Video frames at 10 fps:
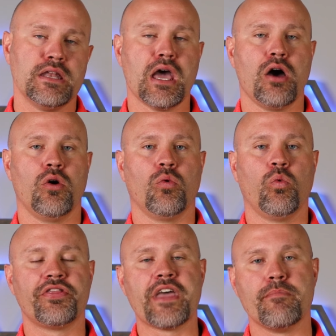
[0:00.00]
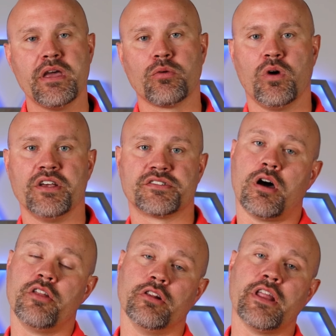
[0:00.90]
Now, what that meant was
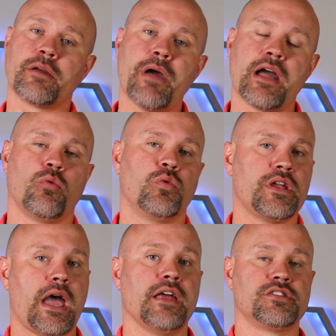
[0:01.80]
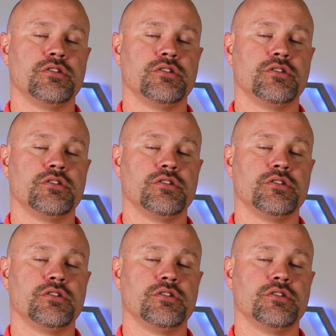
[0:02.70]
on the leg back, I had